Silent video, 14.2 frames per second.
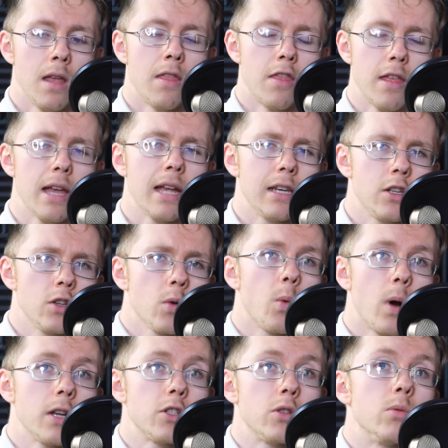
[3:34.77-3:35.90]
And then you'll
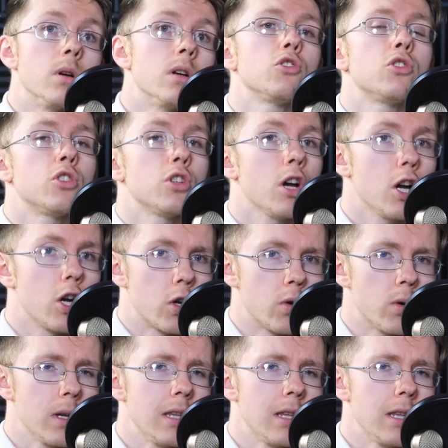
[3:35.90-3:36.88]
want to show